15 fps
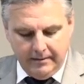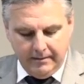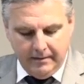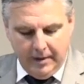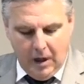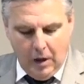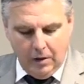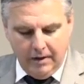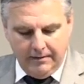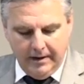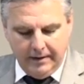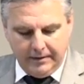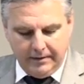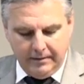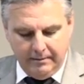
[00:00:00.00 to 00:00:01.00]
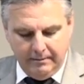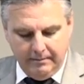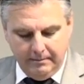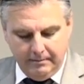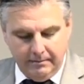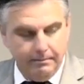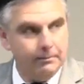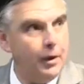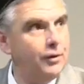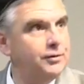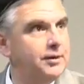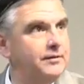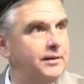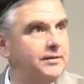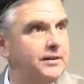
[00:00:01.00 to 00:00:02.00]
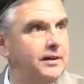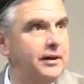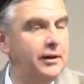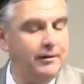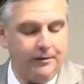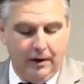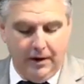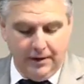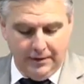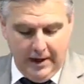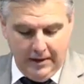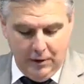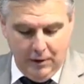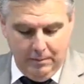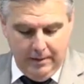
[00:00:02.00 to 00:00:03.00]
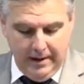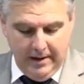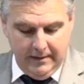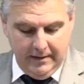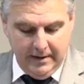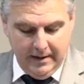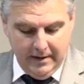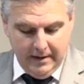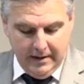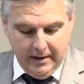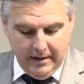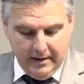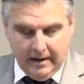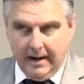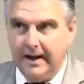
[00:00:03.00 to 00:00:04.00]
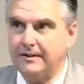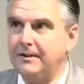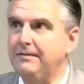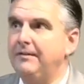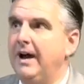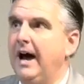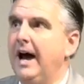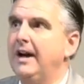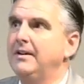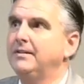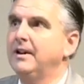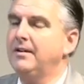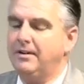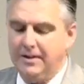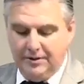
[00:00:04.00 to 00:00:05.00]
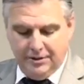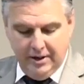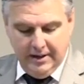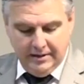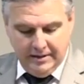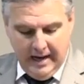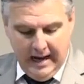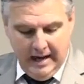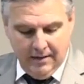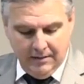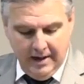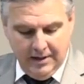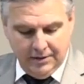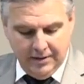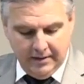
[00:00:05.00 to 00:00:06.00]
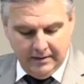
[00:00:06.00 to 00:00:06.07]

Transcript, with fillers: all of us, most of us in here, as far as I know, being classified as under the Gentile nation.